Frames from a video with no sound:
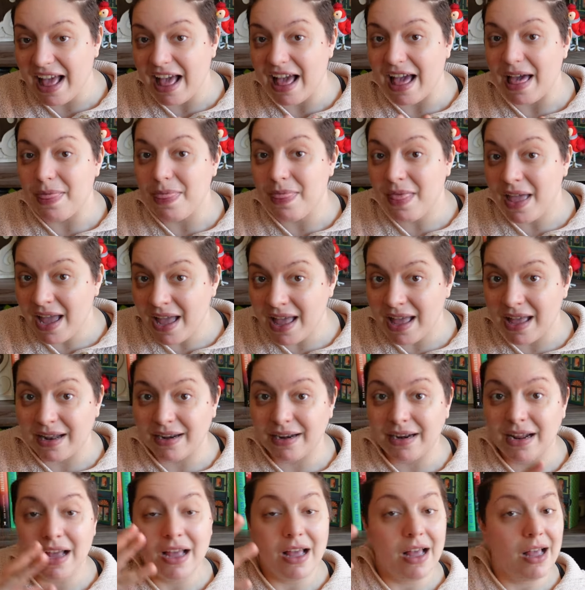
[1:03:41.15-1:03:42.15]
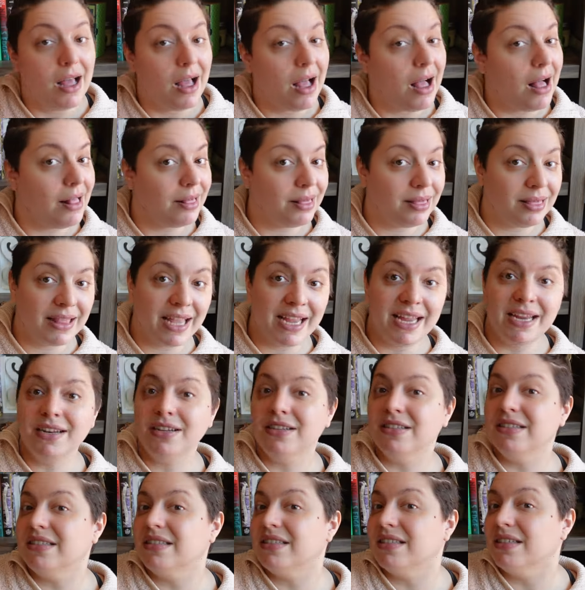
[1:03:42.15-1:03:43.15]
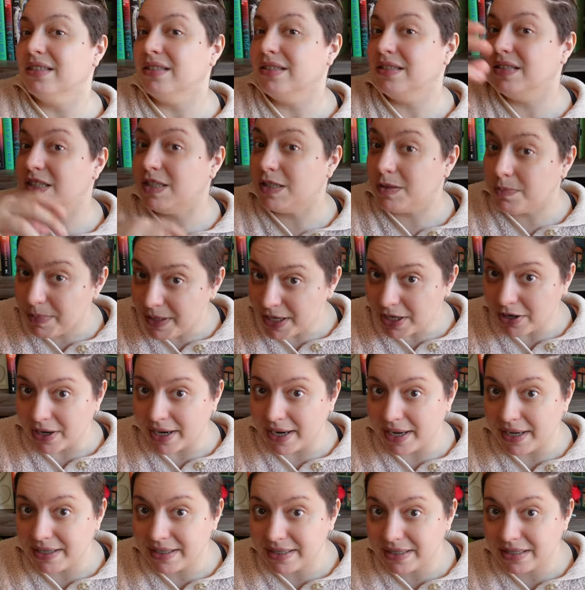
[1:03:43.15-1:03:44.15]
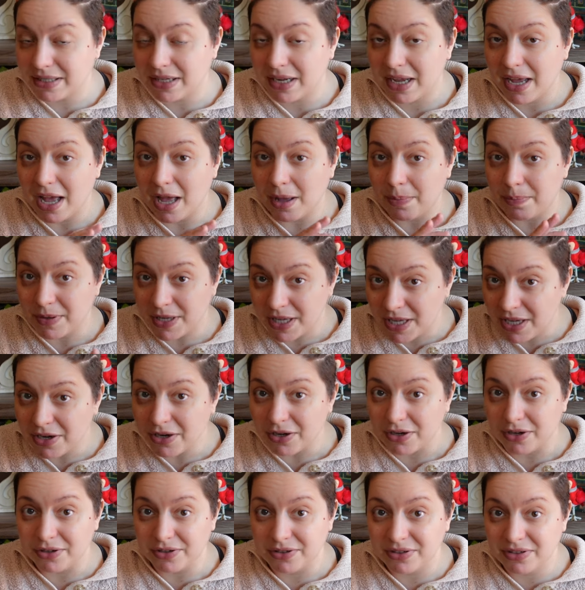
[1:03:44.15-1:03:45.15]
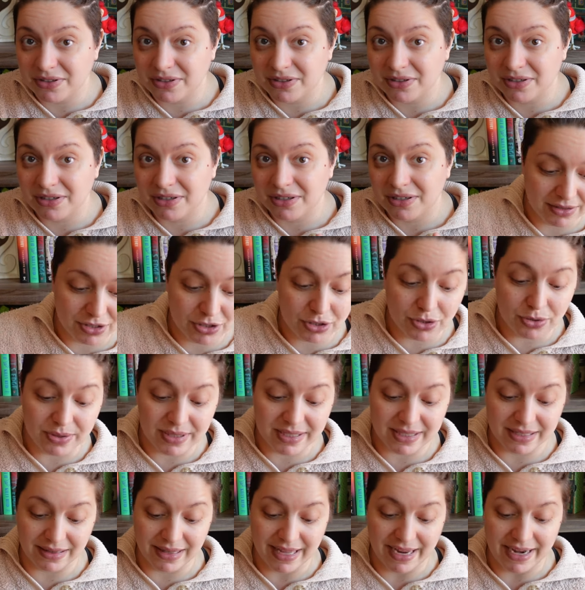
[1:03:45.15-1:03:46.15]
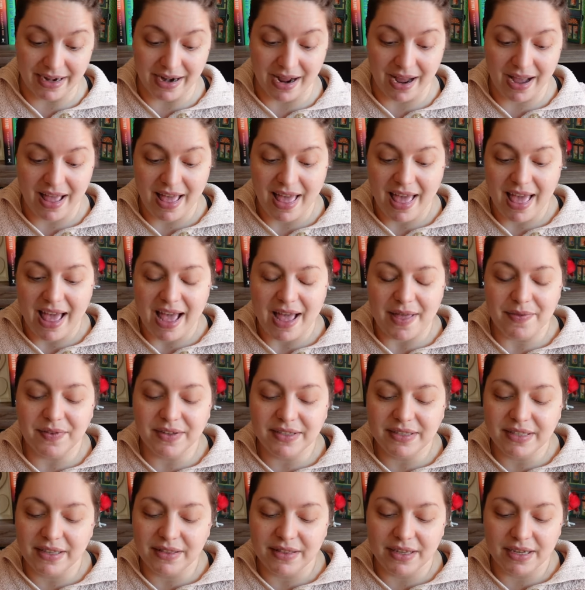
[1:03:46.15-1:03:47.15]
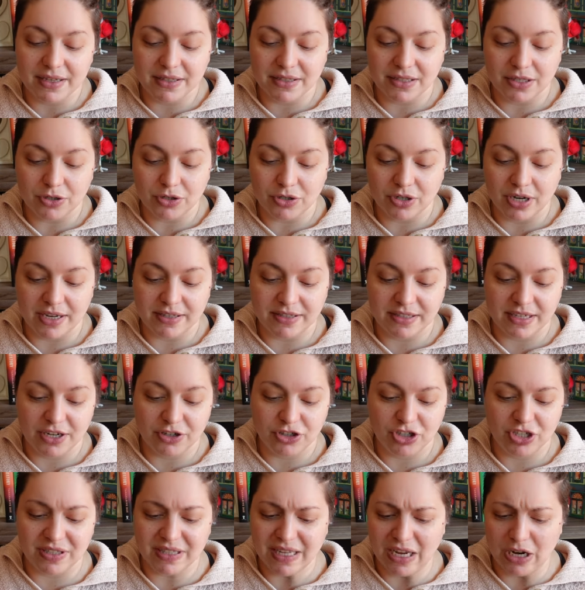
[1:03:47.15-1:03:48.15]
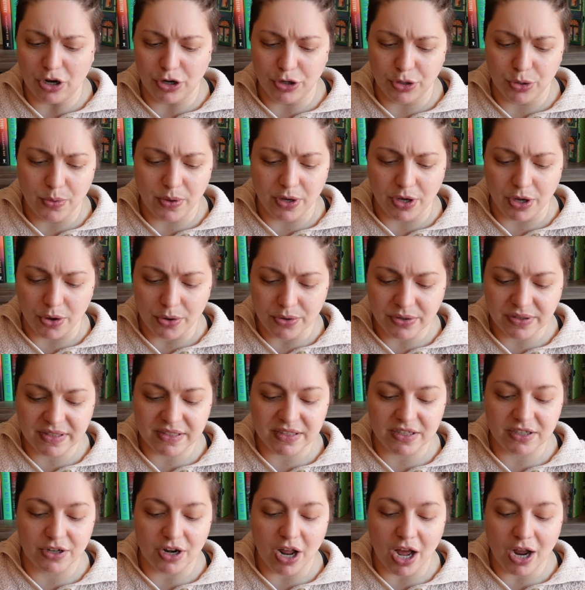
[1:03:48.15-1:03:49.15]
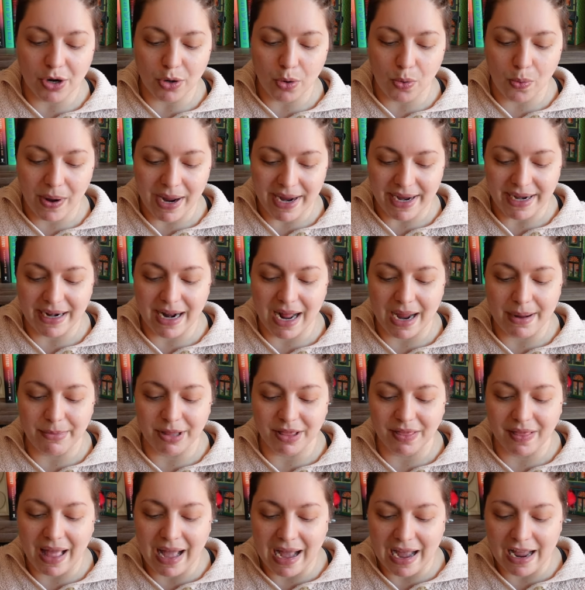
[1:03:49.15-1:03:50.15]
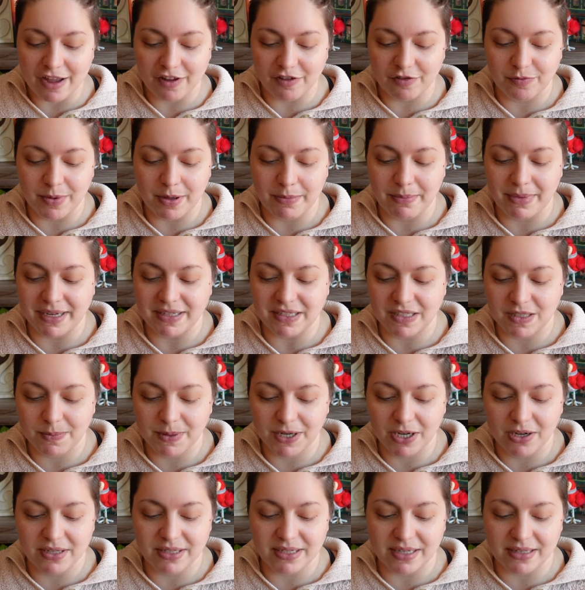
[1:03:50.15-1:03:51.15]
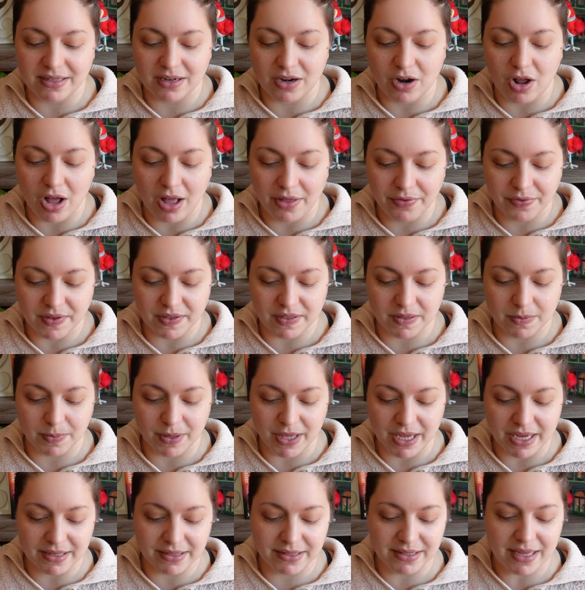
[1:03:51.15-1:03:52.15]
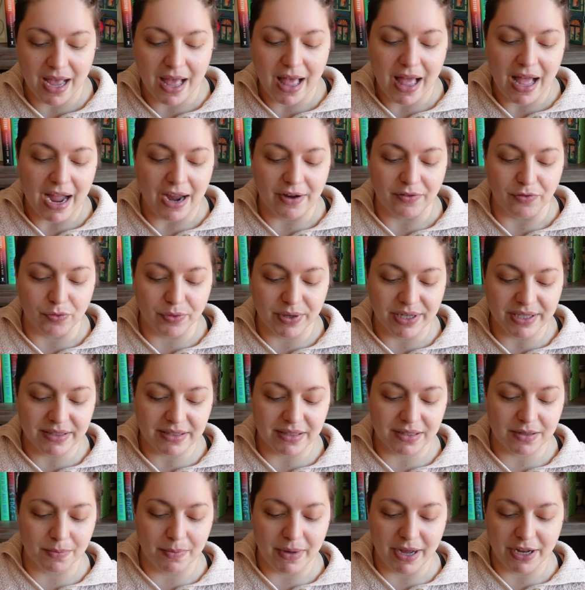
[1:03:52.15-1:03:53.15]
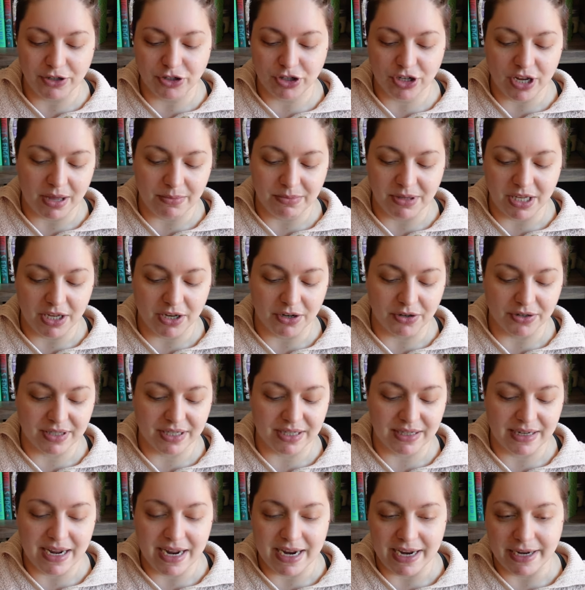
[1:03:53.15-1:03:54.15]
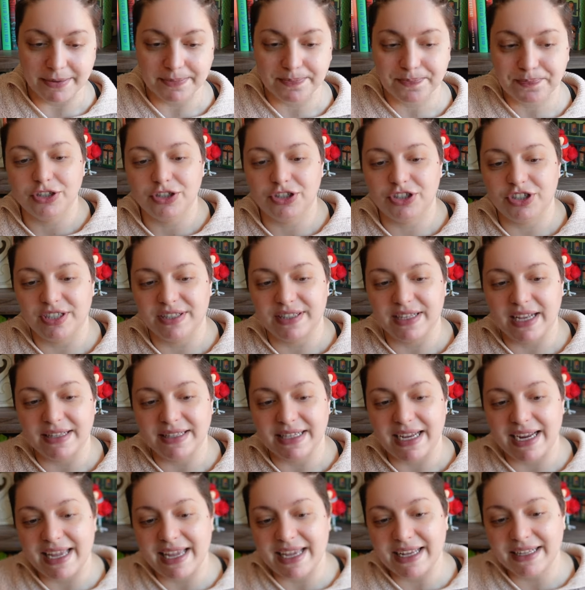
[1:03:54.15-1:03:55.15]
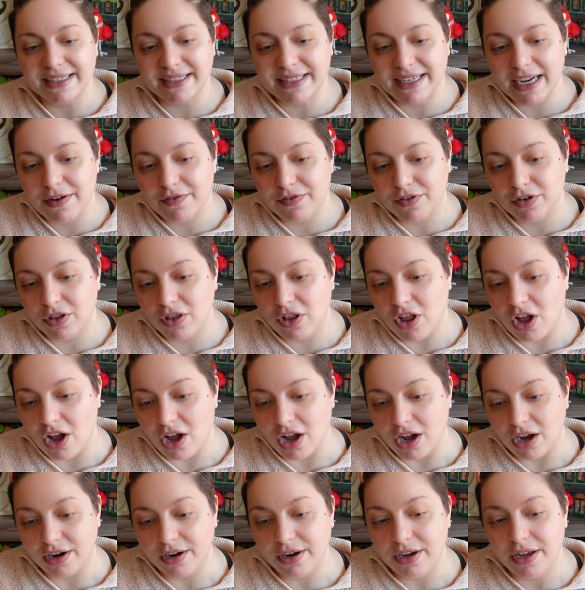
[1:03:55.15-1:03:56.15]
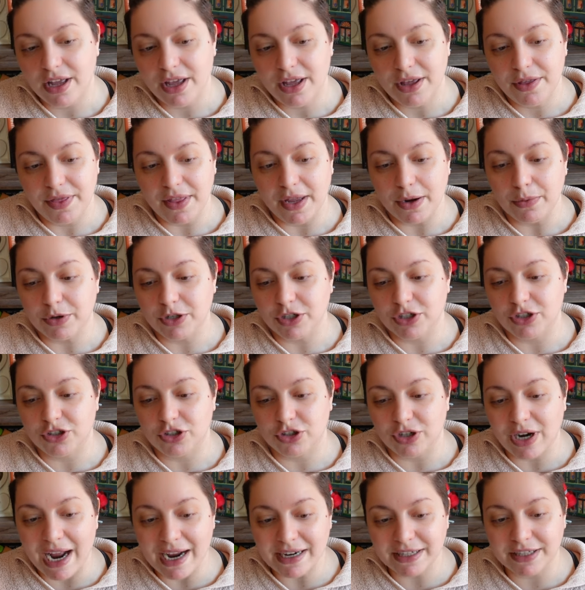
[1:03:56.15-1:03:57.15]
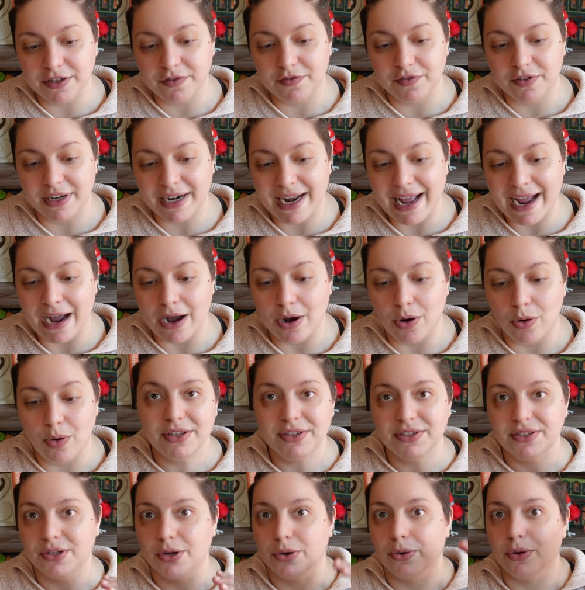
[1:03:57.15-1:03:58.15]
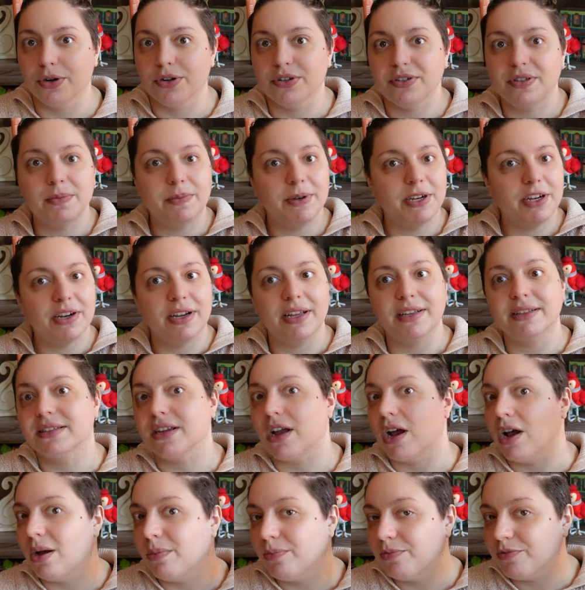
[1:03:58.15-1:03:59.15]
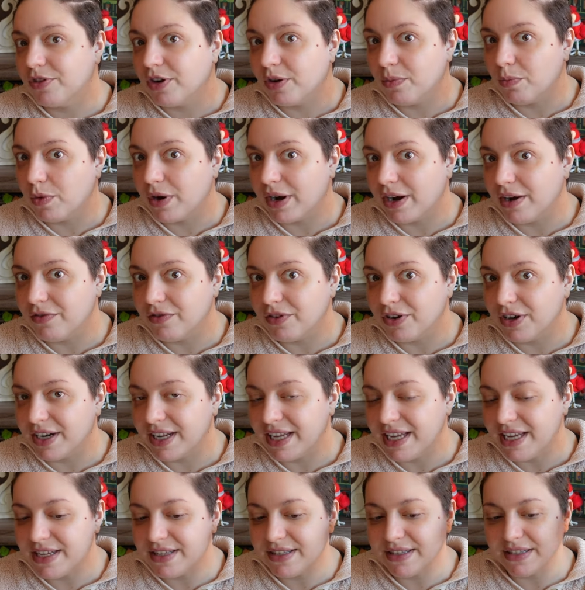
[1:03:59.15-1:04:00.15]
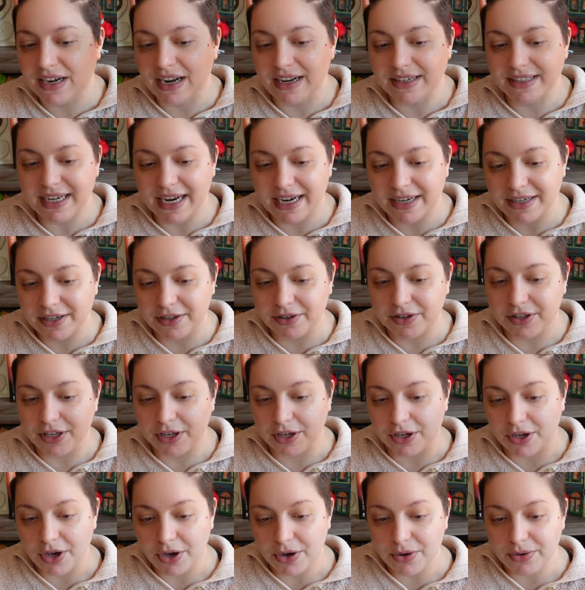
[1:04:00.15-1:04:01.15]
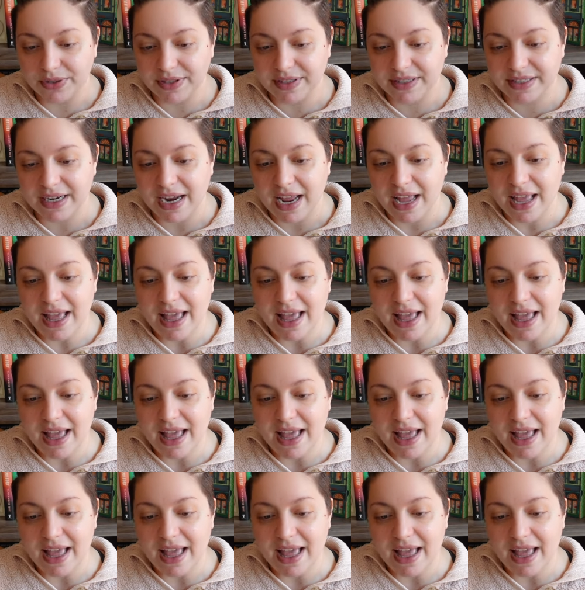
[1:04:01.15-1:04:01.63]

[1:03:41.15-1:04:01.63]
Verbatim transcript: And then Elena's spirit appears to Celaena. And this I think is interesting. She's like, are you a ghost? Not quite. I'm alive, but my spirit doesn't haunt this place. I've risked much coming here tonight. She says, I can't stay for long. They were distracted for now. So her spirit has come from wherever it is, not technically a ghost.